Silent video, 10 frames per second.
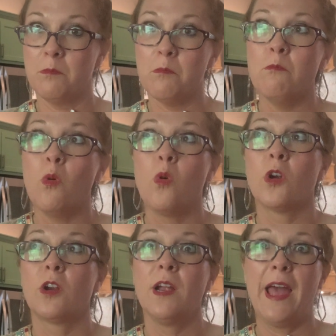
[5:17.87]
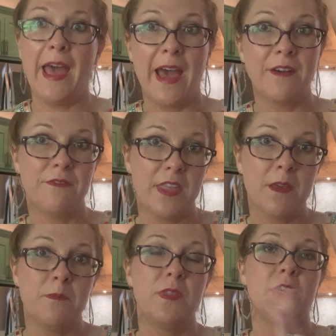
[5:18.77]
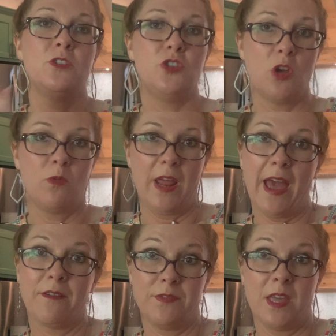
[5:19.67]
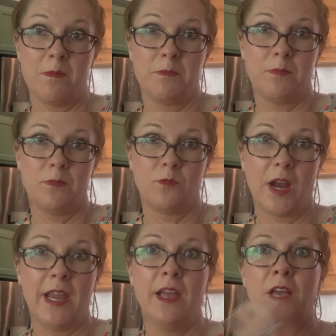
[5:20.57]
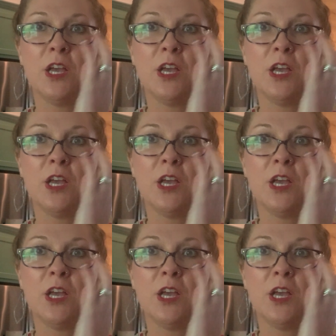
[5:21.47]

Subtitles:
More have them than don't have them, right?